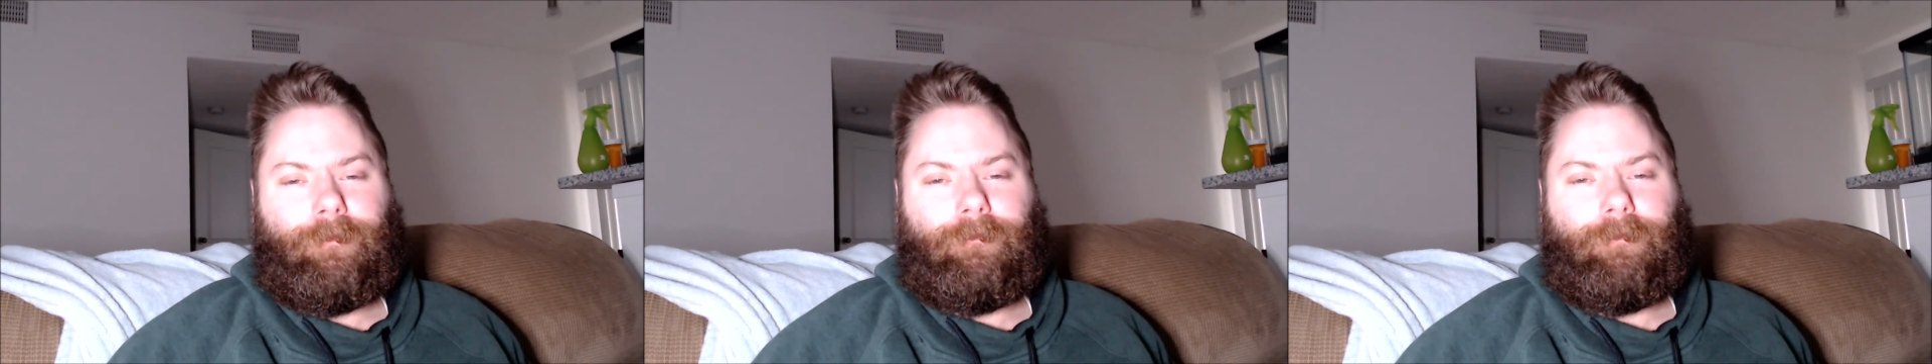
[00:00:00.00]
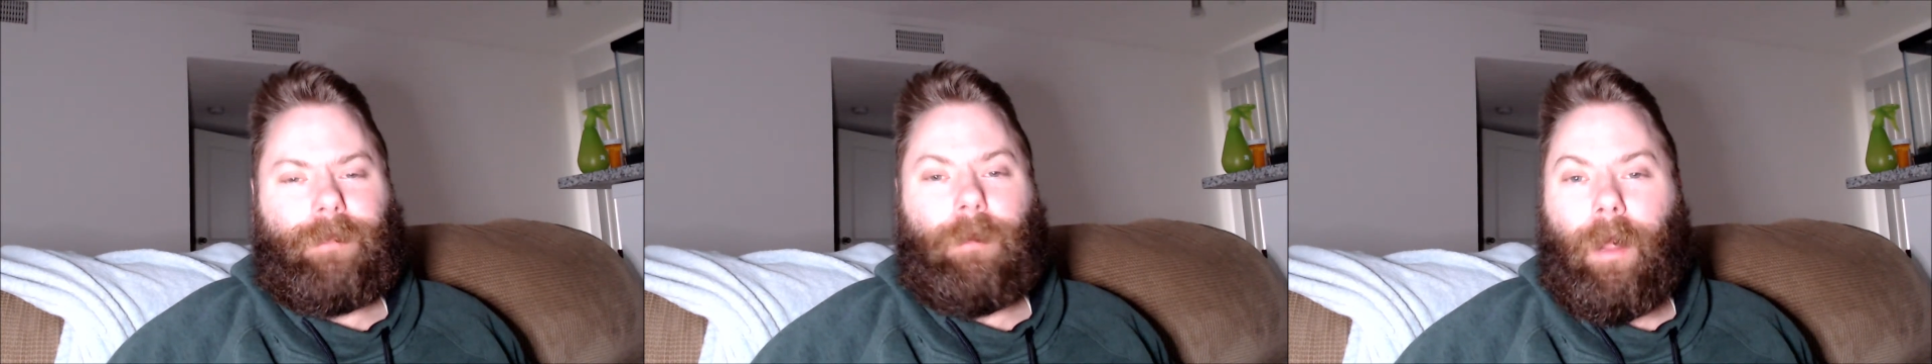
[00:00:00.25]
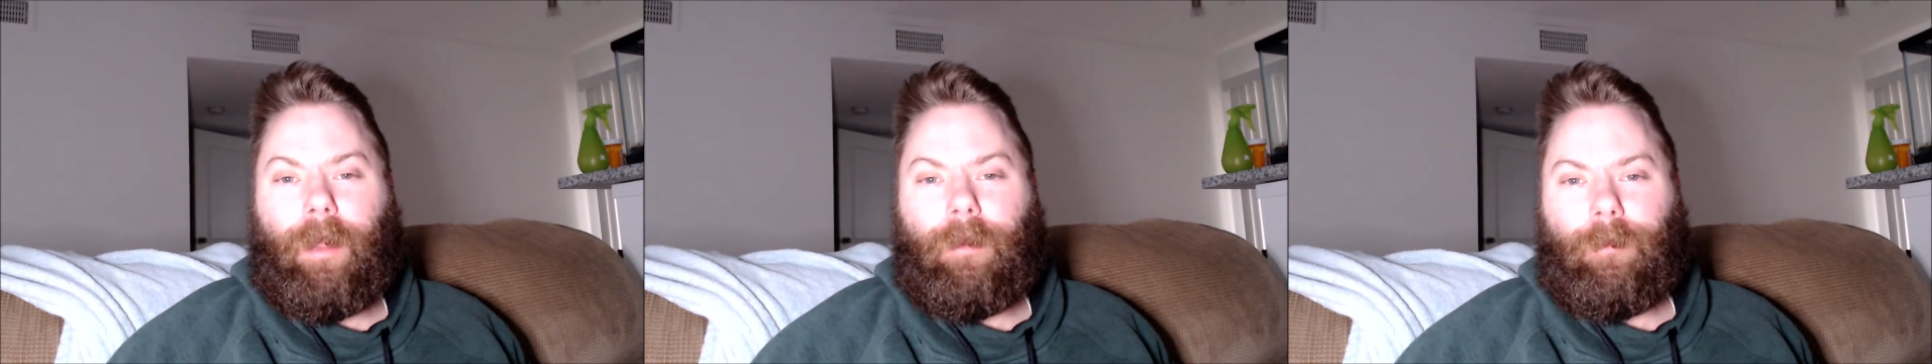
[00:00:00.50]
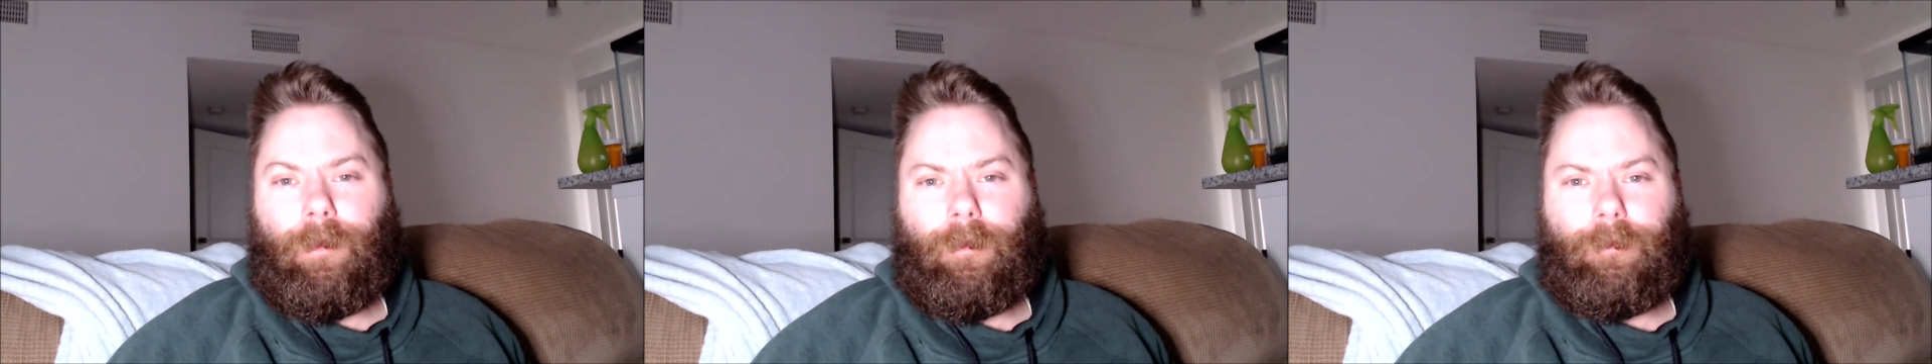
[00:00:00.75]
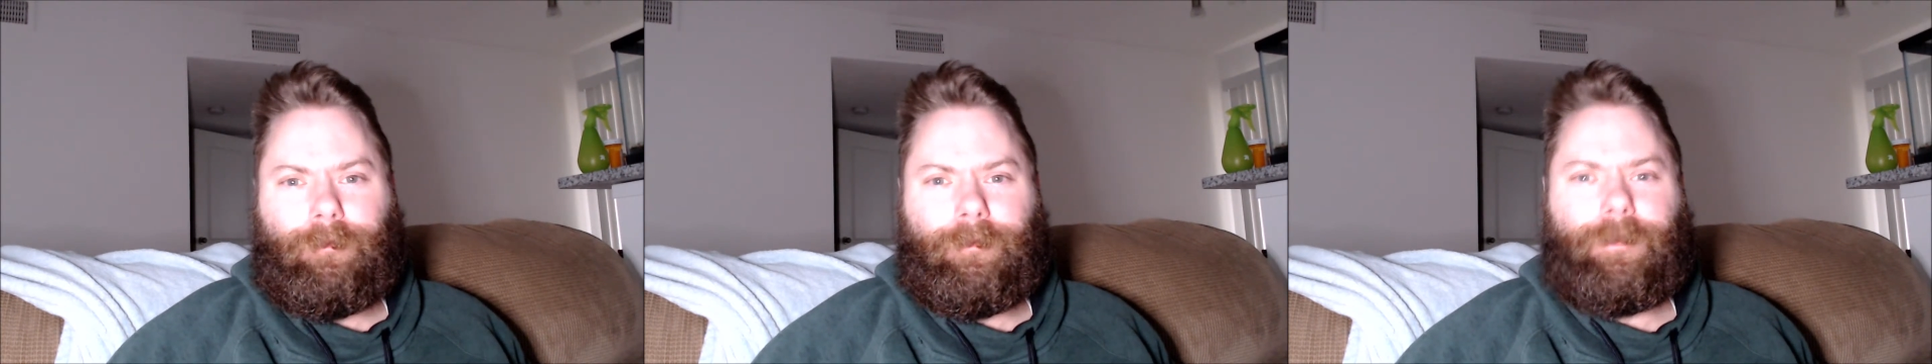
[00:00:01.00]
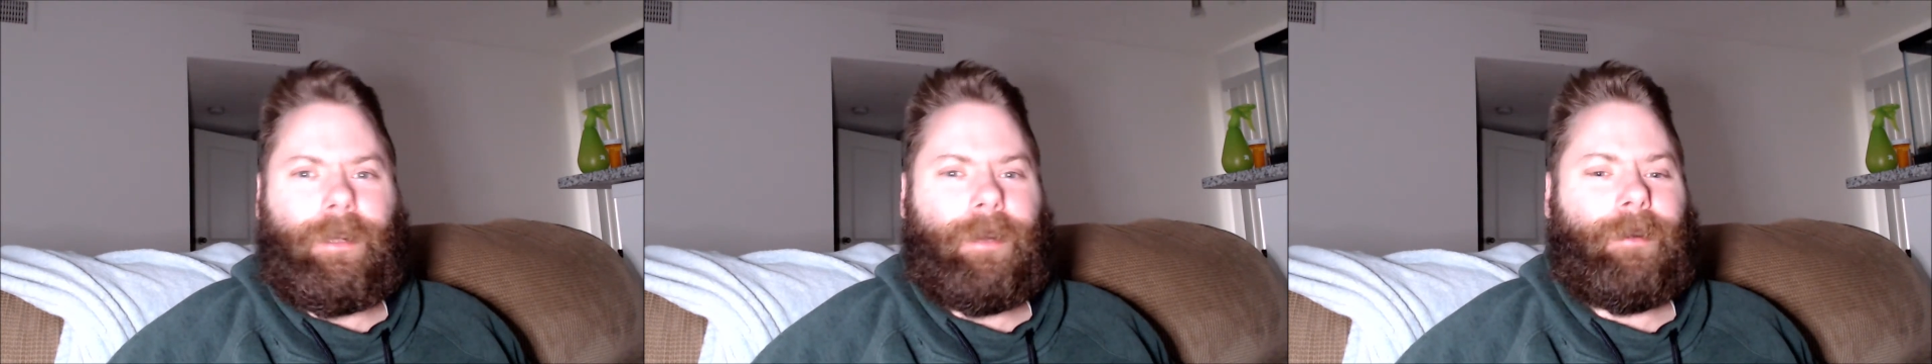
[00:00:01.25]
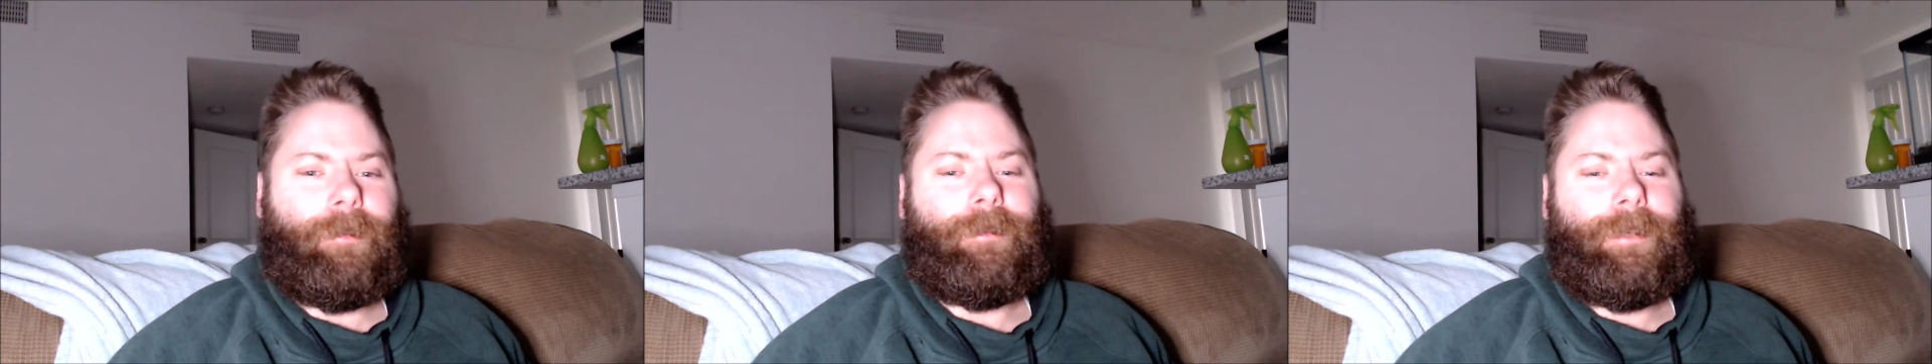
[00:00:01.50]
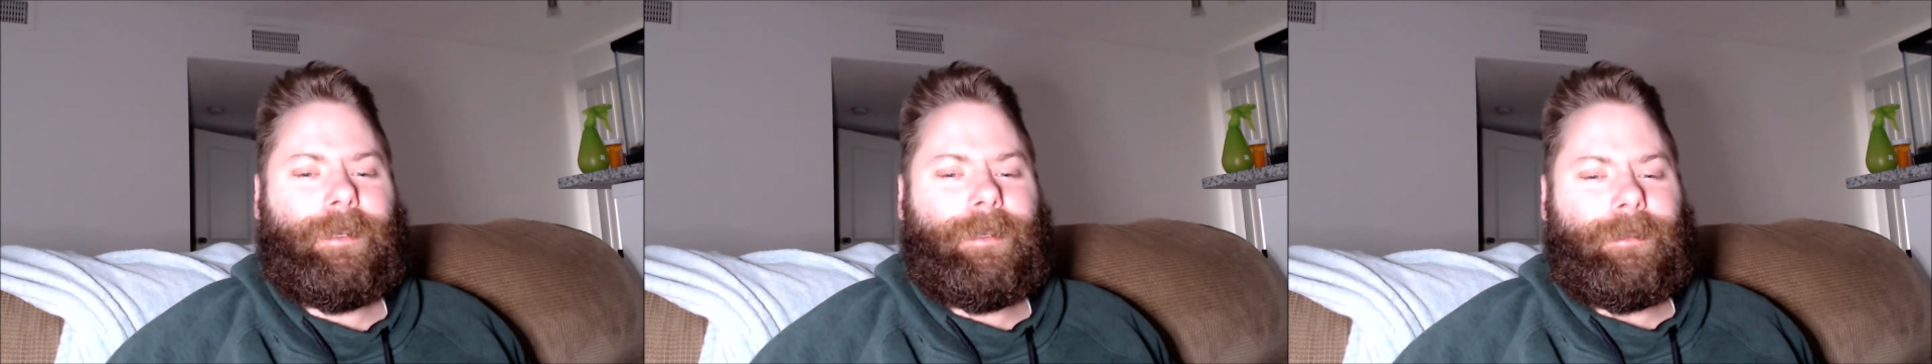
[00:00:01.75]
debatable. So
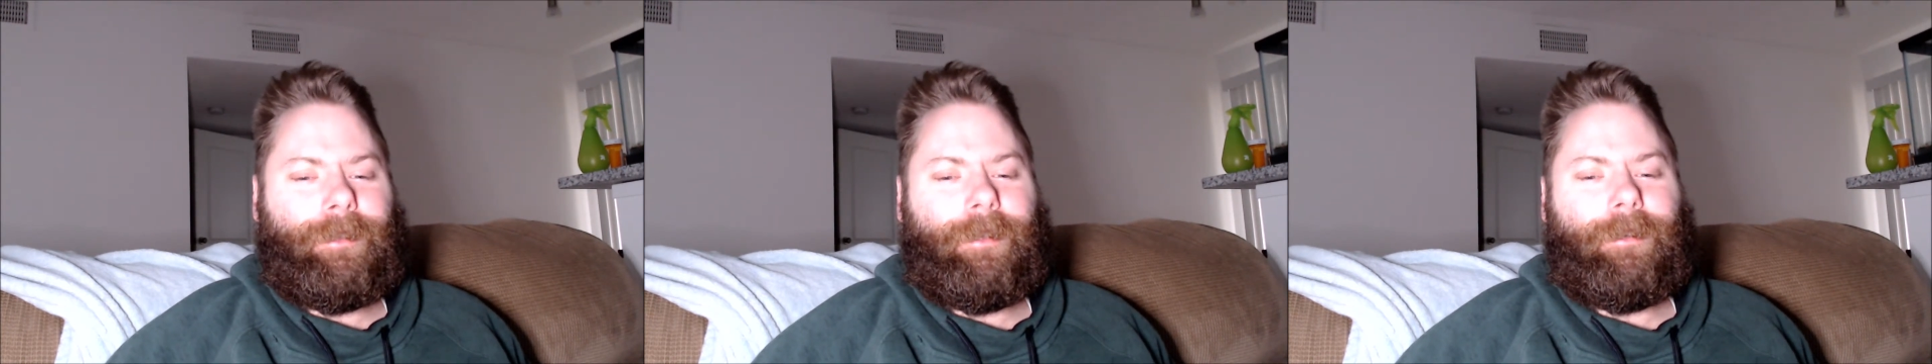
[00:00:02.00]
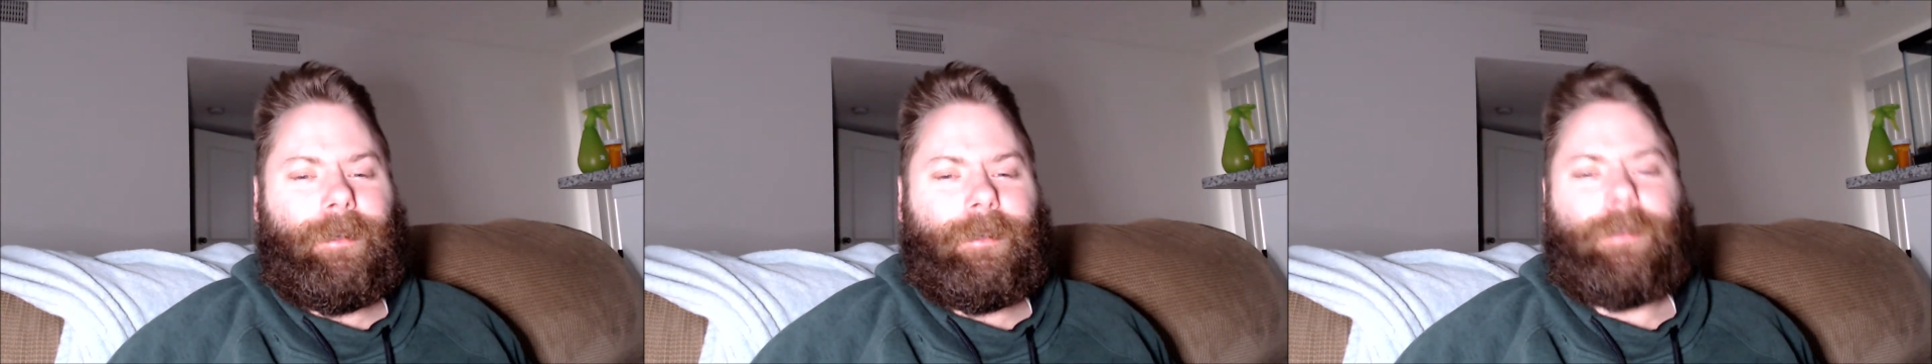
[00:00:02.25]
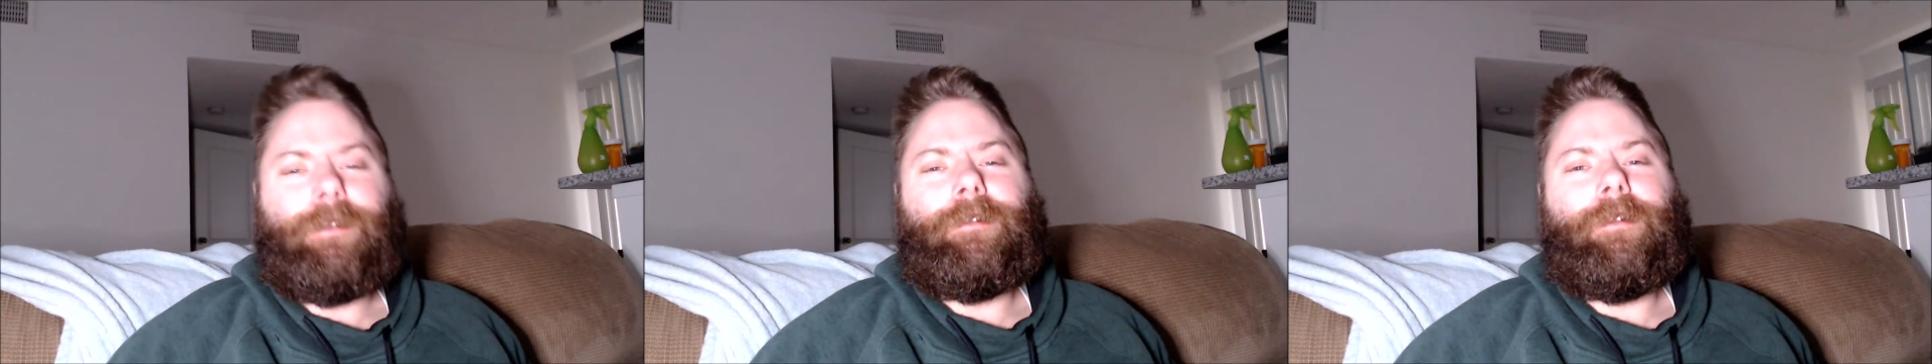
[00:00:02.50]
sentience,